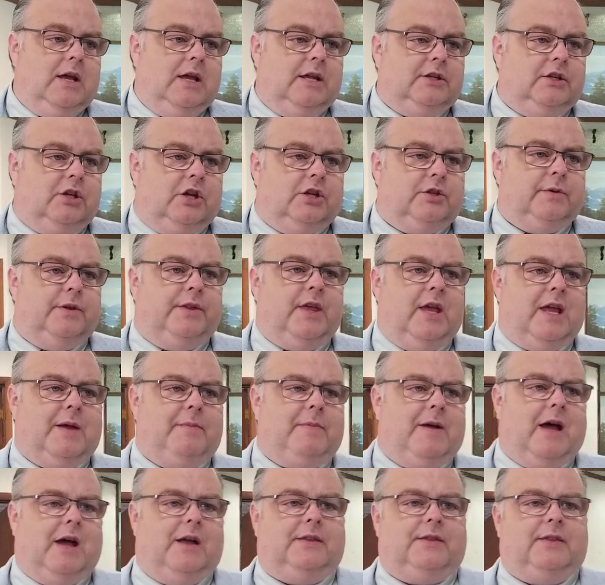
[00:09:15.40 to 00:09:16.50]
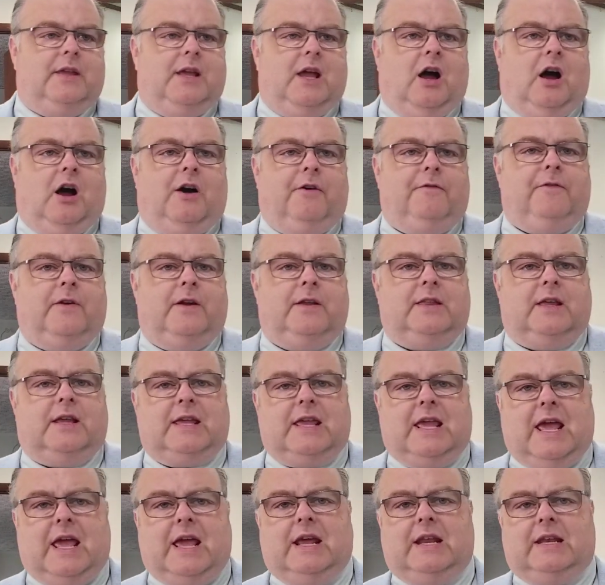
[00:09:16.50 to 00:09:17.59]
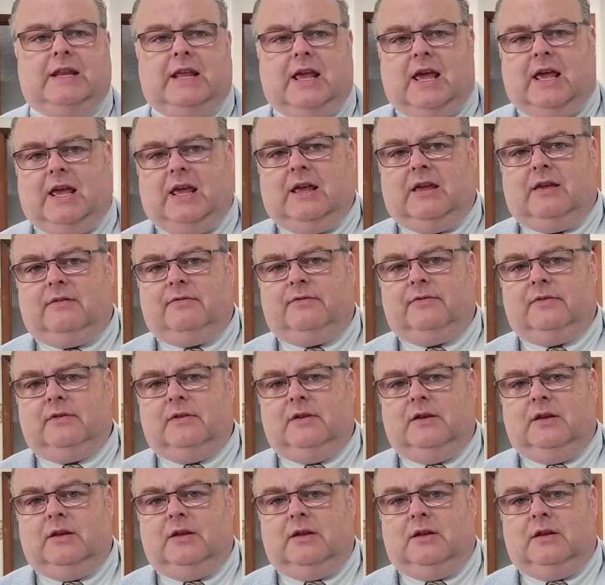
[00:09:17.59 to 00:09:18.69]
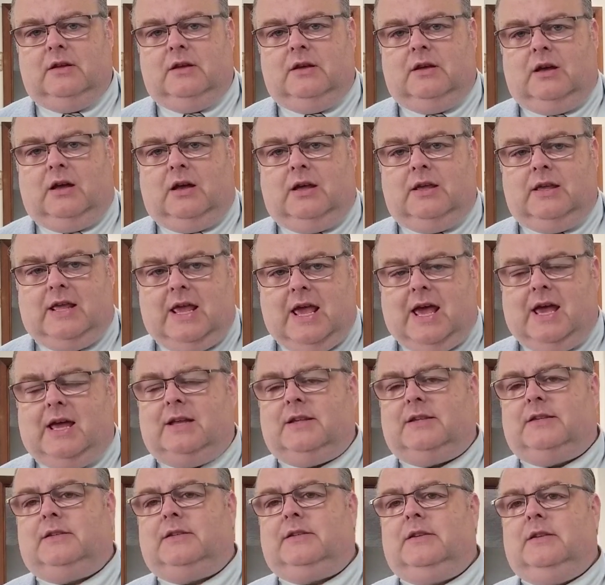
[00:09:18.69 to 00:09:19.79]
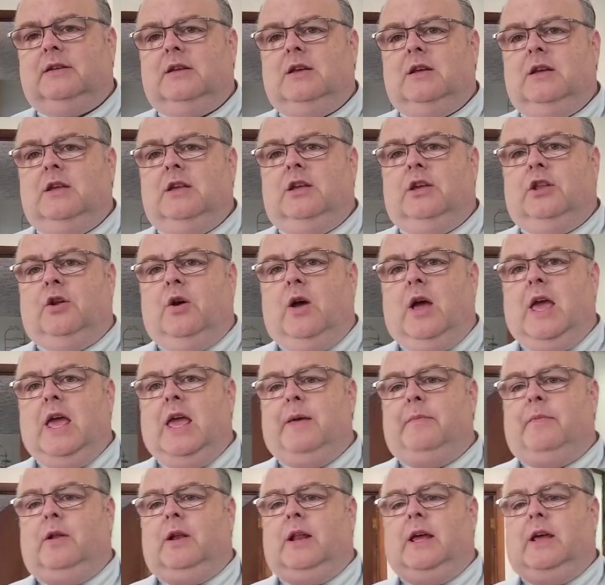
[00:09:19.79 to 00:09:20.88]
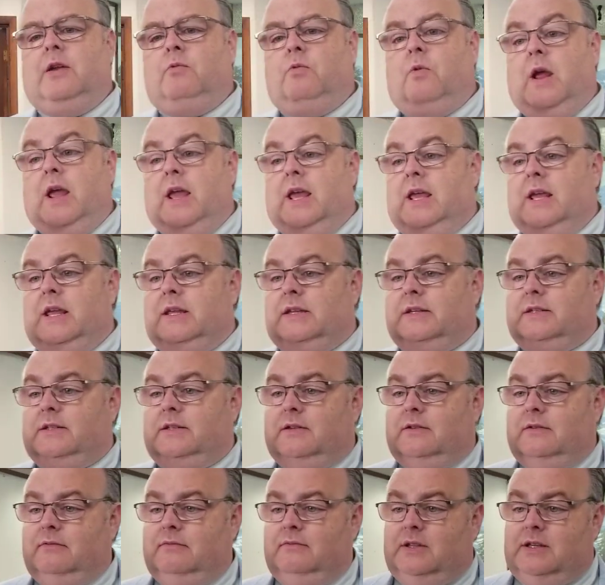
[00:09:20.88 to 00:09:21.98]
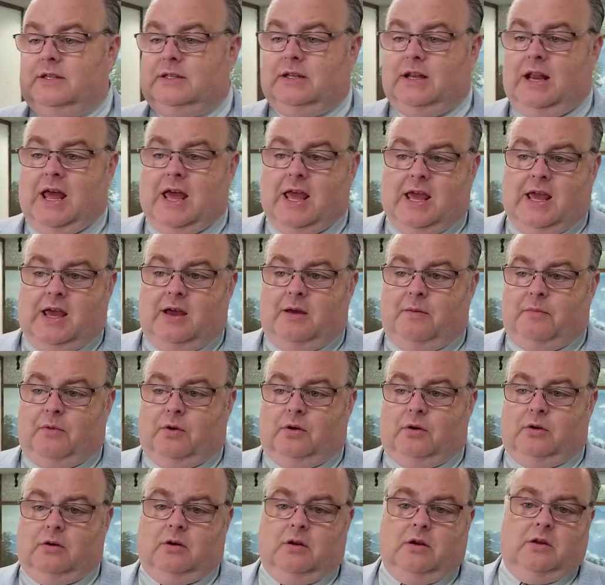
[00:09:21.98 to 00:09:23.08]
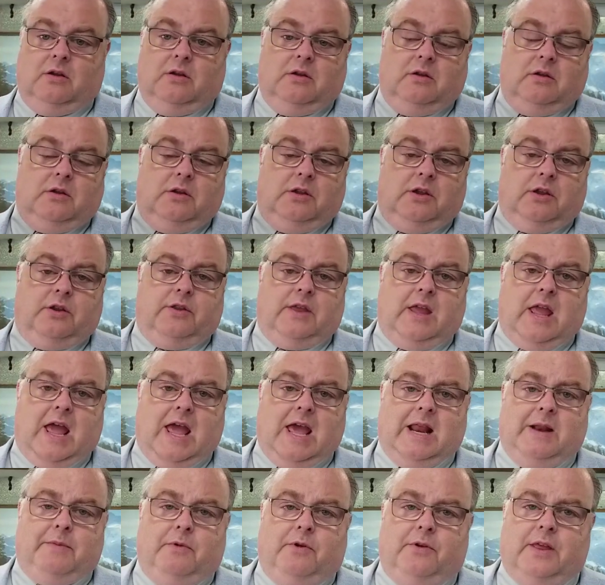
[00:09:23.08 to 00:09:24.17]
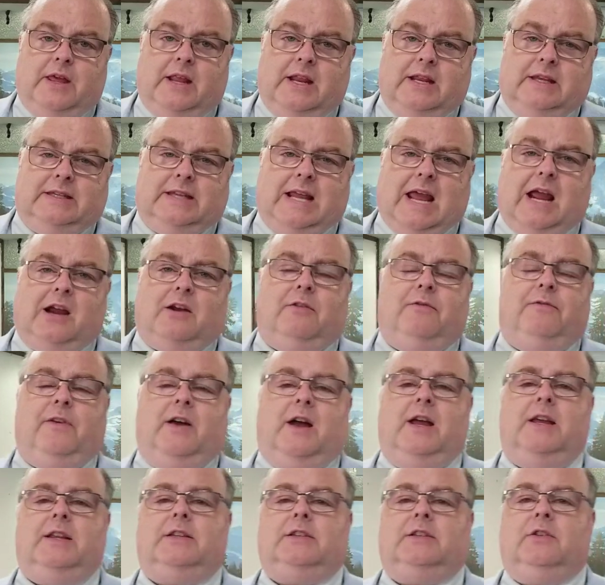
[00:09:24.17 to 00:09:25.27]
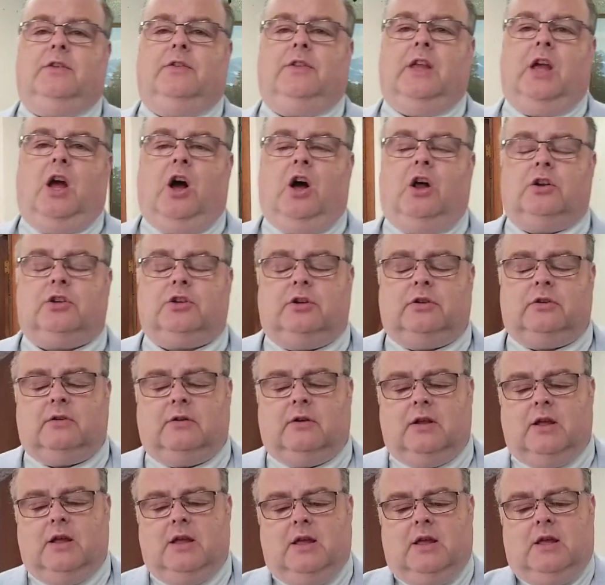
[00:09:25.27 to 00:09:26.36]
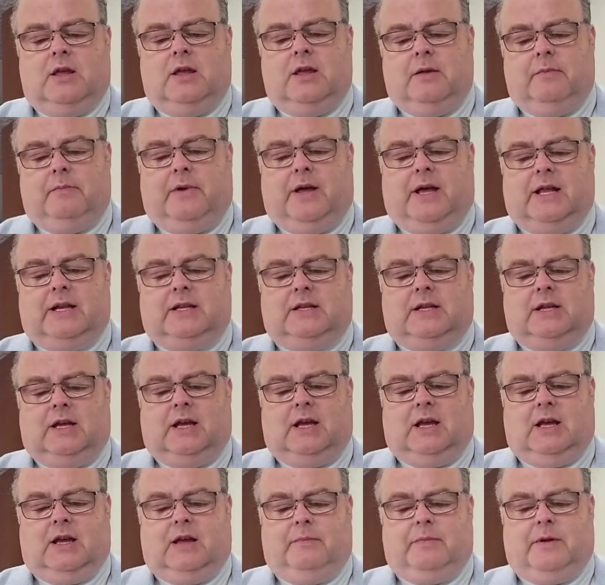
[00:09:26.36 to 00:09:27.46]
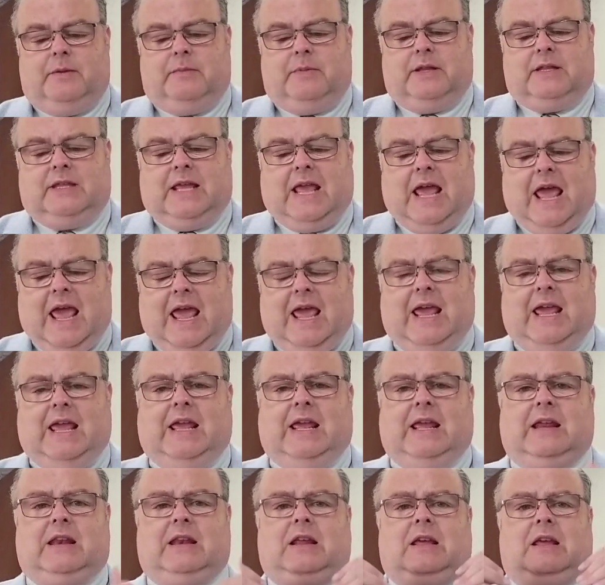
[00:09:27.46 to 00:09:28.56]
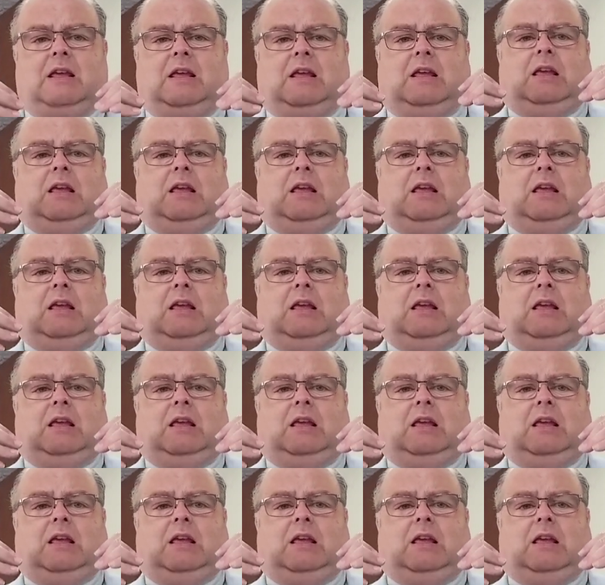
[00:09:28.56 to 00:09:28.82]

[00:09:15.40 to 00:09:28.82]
And so, as we think about the offering that Cain gave, uh, yes, you know, Abel had raised this lamb or, you know, the animal that he sacrificed on the altar. But, uh, but, but Cain